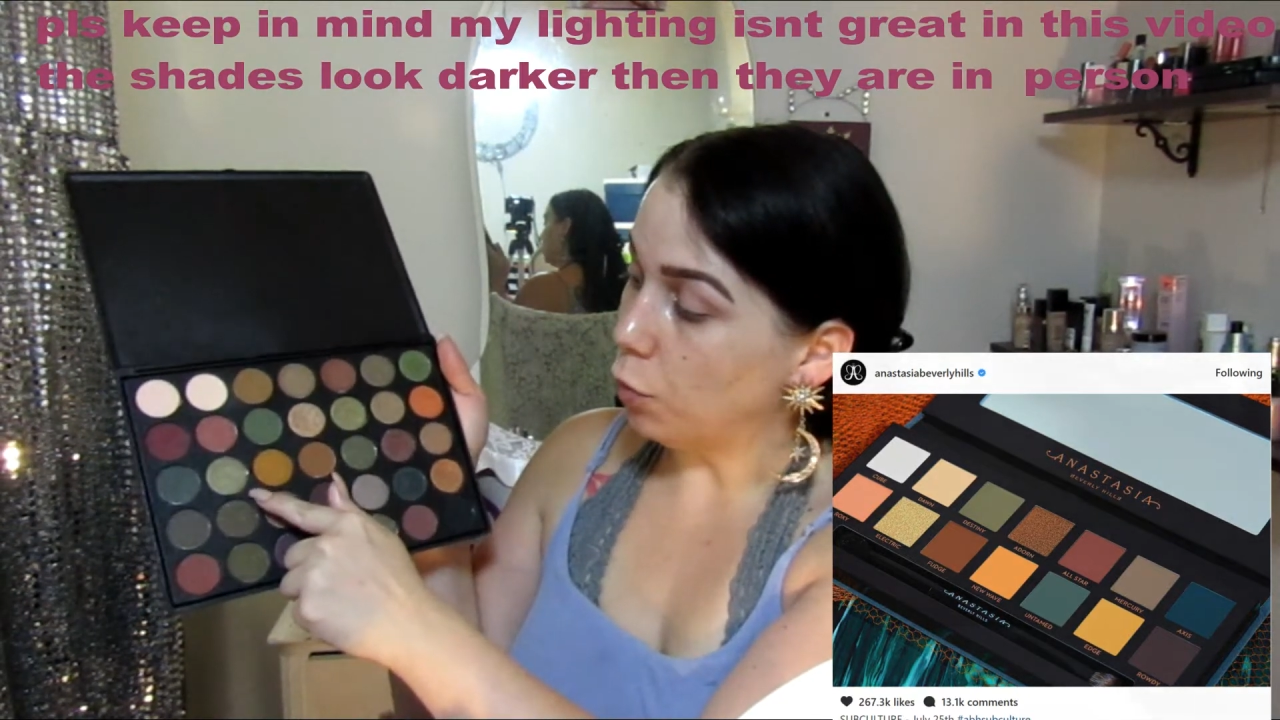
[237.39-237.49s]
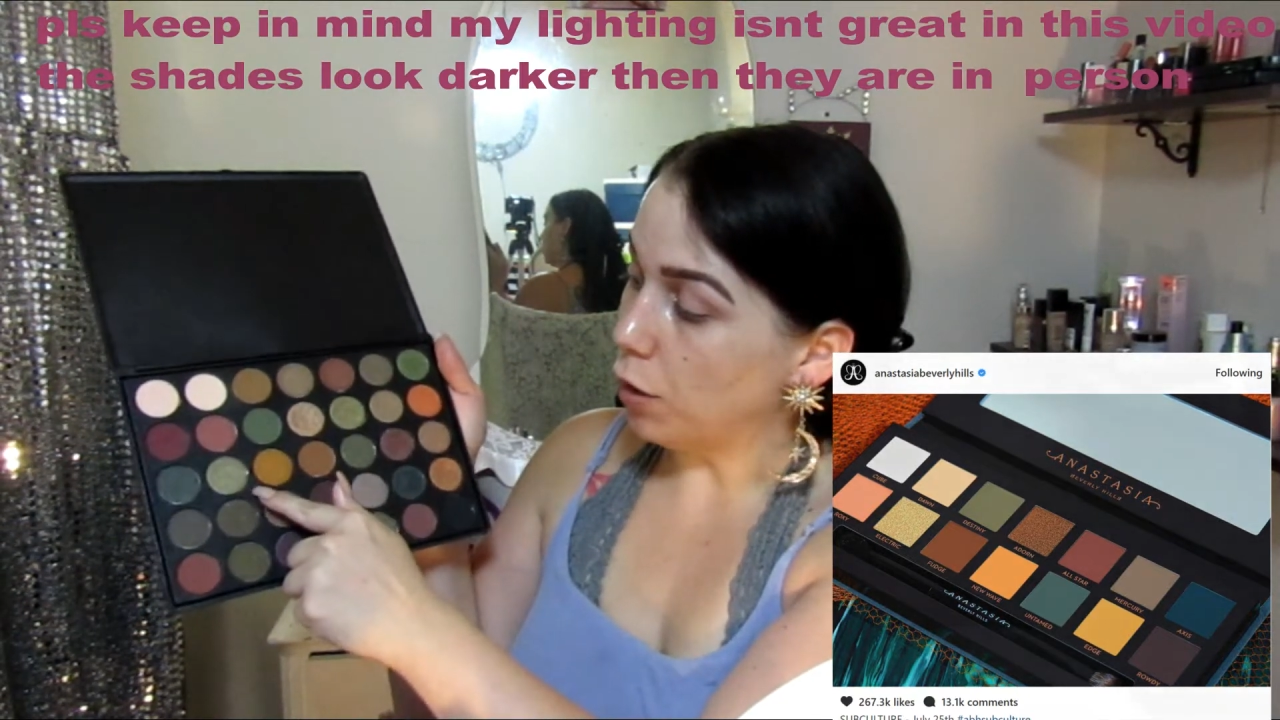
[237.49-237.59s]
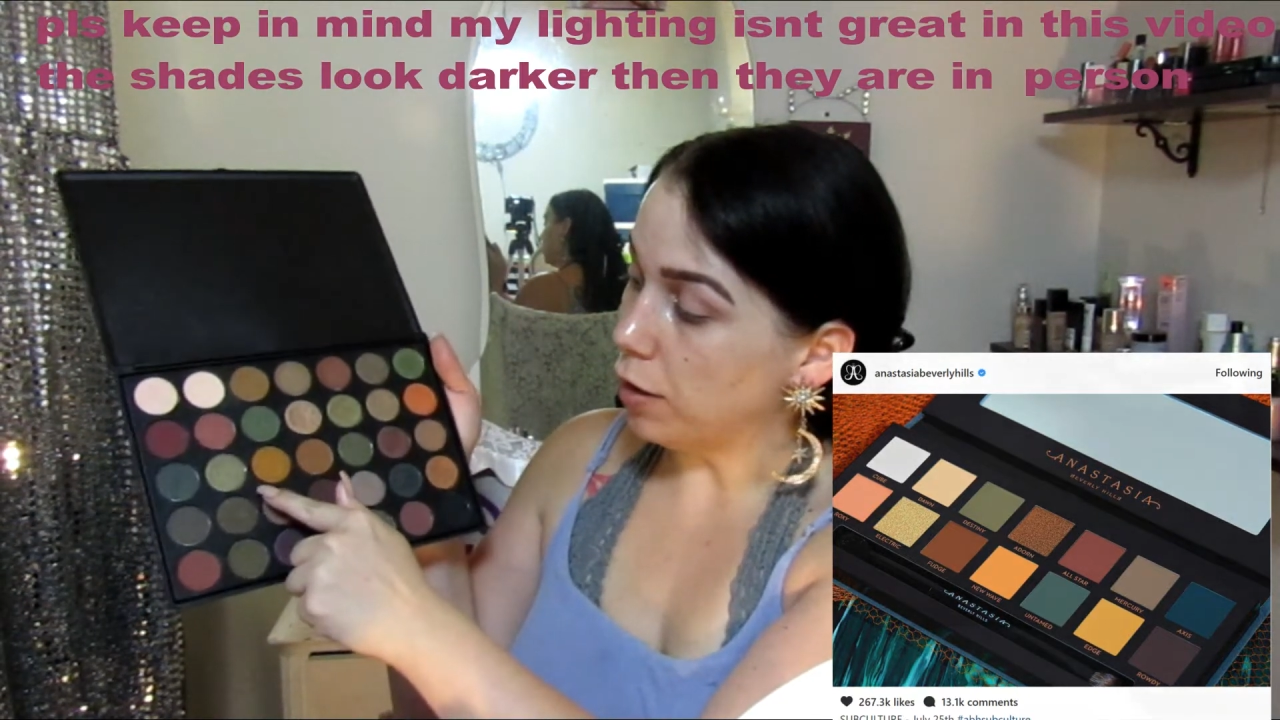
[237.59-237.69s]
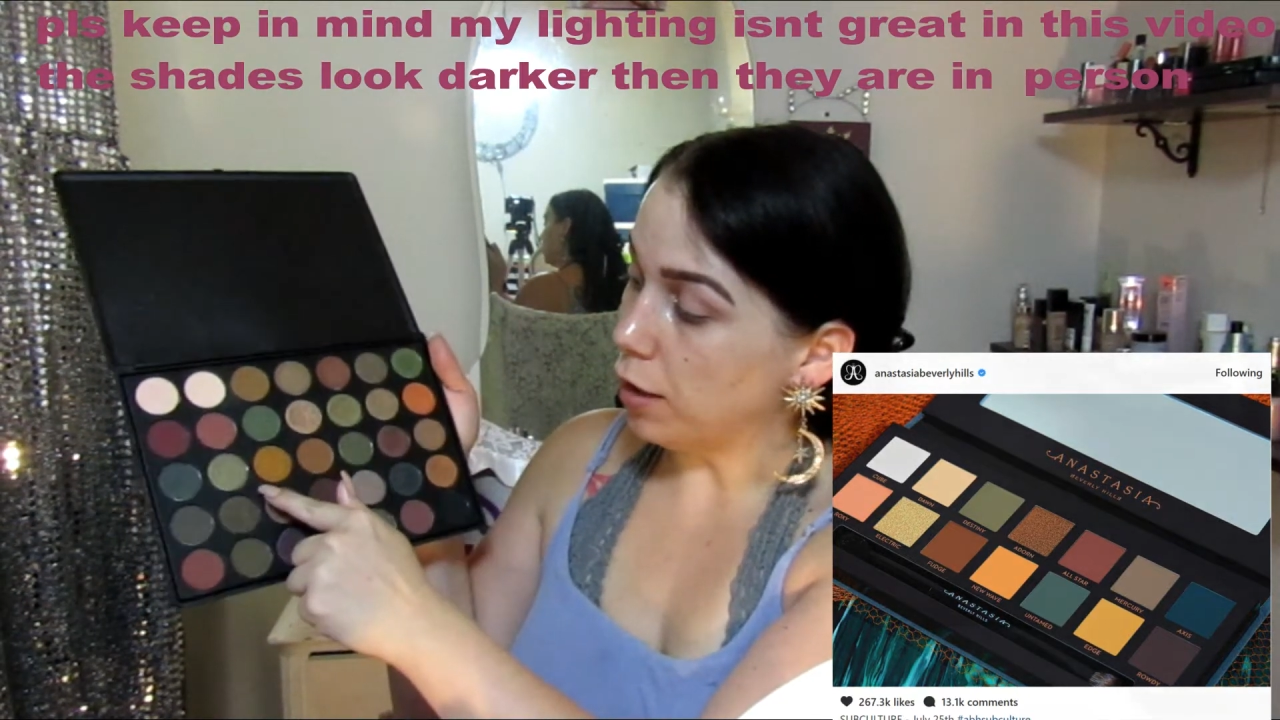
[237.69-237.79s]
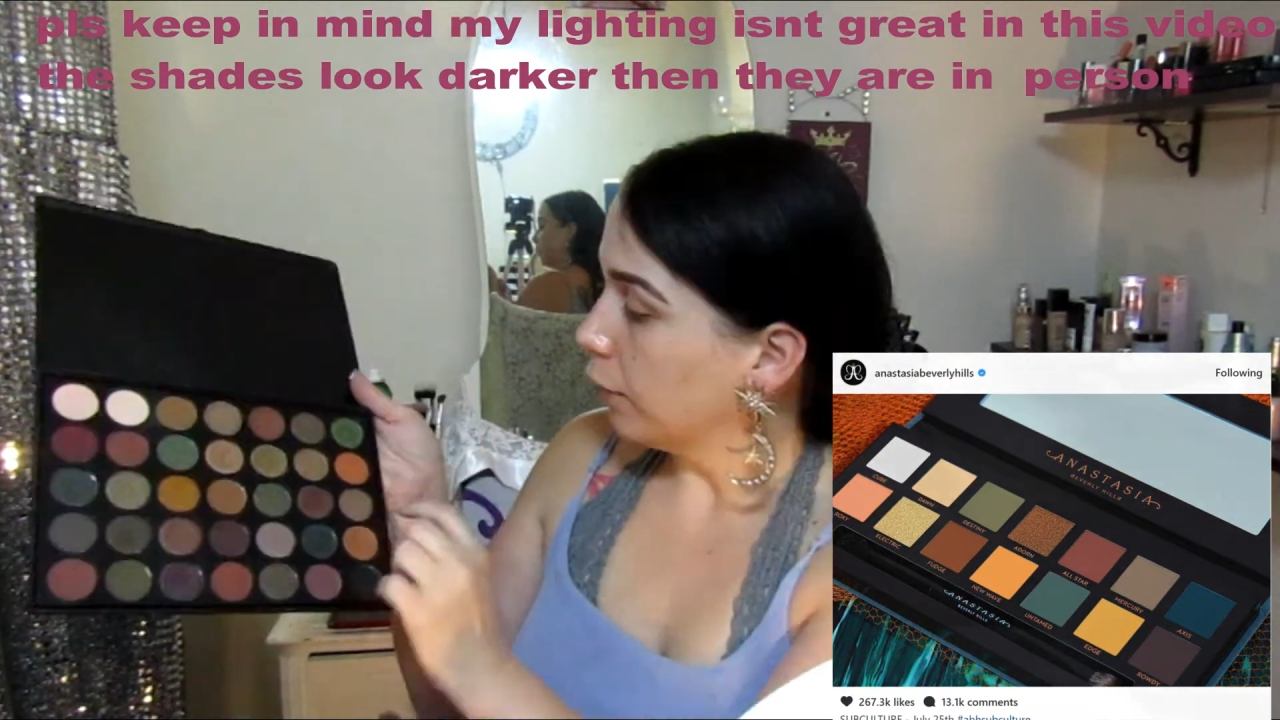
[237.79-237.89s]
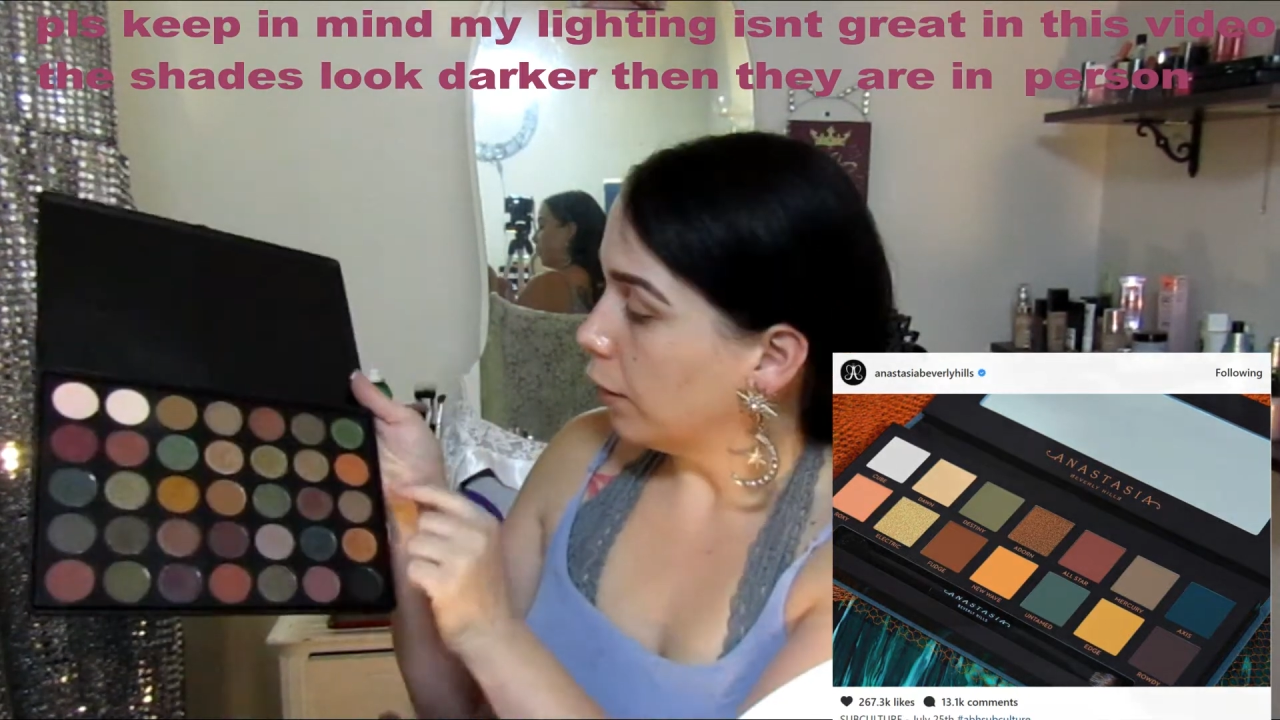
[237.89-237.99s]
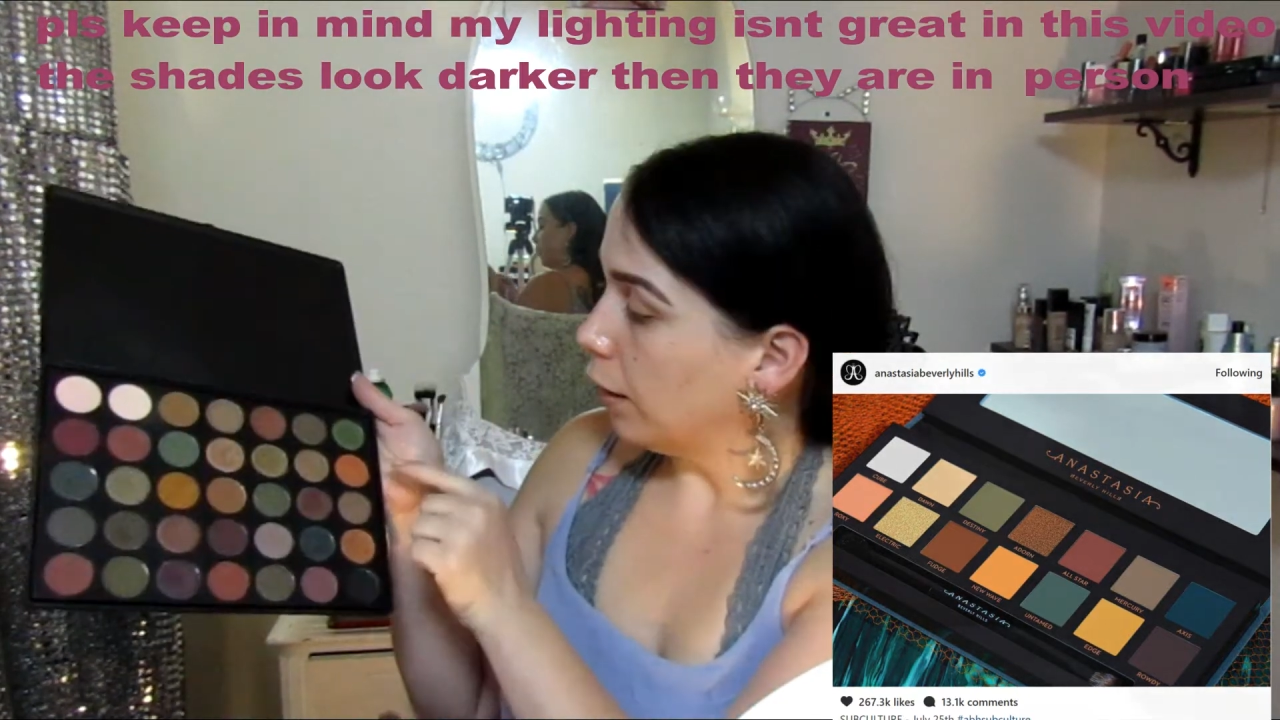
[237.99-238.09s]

with a,